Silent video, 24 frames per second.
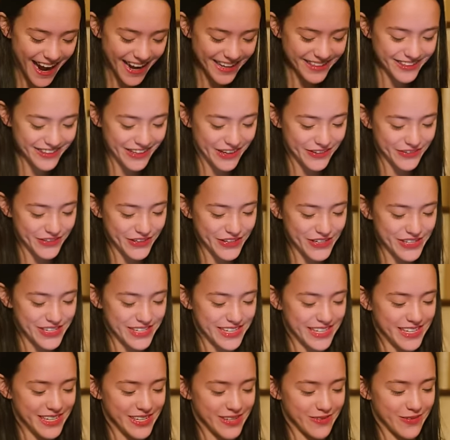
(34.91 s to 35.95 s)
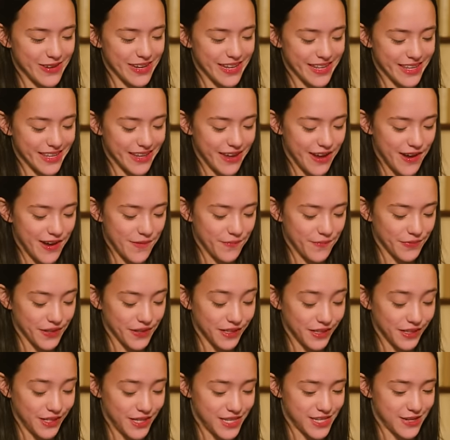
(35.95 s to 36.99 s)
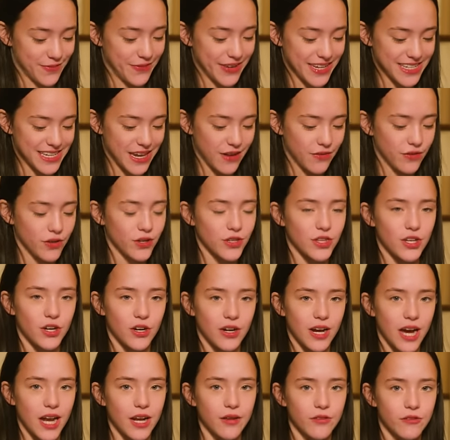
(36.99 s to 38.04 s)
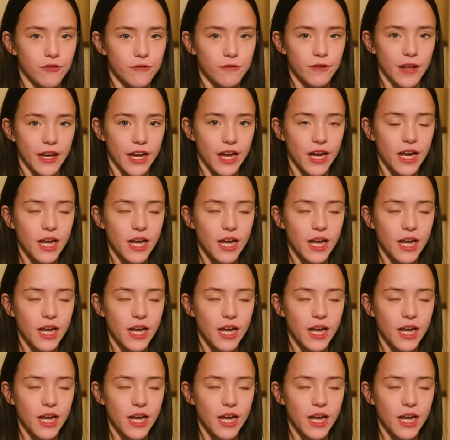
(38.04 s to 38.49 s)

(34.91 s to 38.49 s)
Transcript: I love her scenes with um, Lisa because I feel like they're kind of like